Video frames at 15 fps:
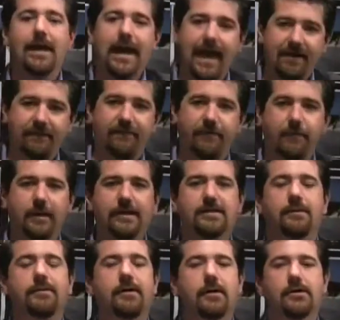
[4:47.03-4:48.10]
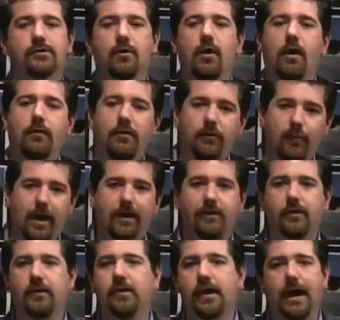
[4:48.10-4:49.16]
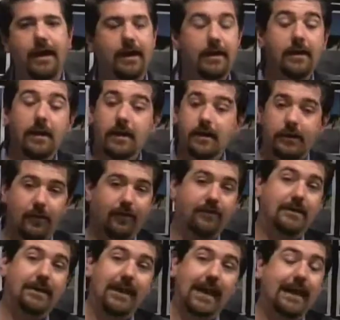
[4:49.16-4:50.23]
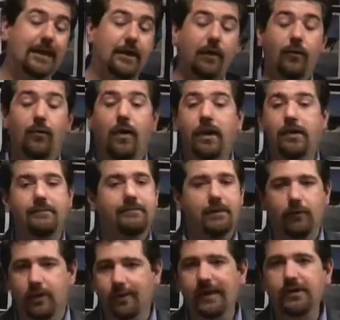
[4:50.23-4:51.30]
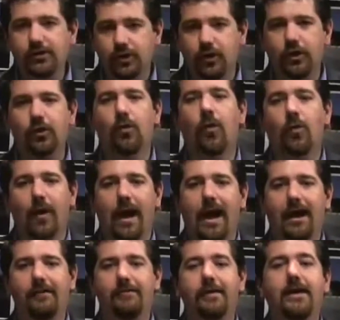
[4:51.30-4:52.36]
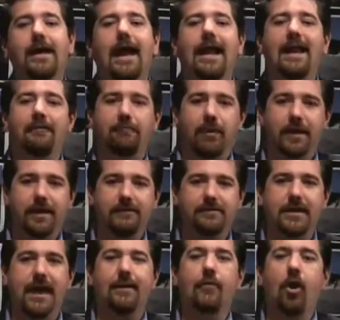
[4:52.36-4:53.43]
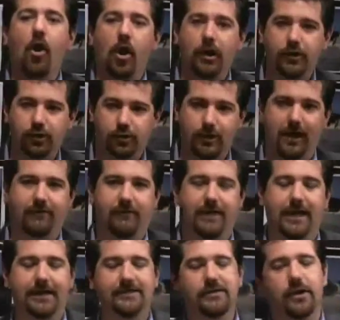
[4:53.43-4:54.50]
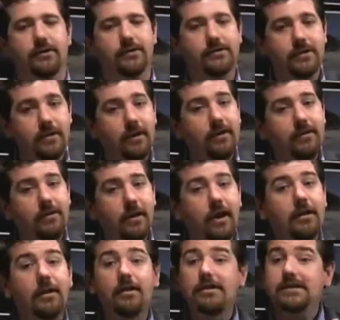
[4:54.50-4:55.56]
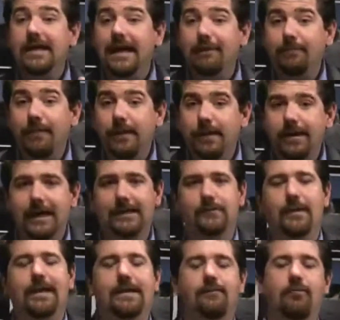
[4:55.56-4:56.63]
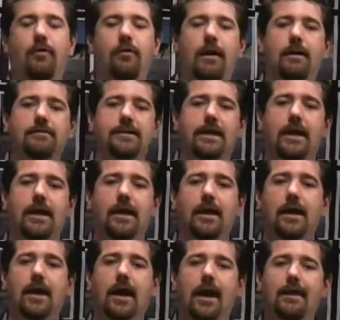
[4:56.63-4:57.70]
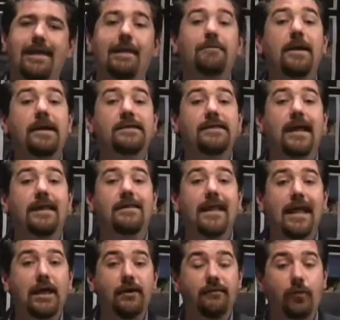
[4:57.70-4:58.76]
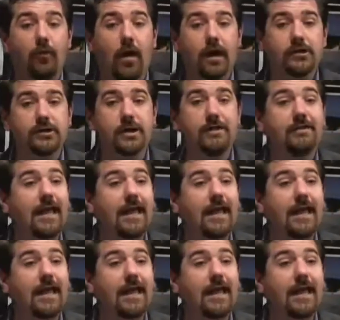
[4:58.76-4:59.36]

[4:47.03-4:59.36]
Heaven forbid something goes wrong with weather and you have a delay. You don't want it. You want to make sure you arrive and have plenty of time on your travel day. So just a little thought, a little tip as we end the program today. That being said, thank you for watching.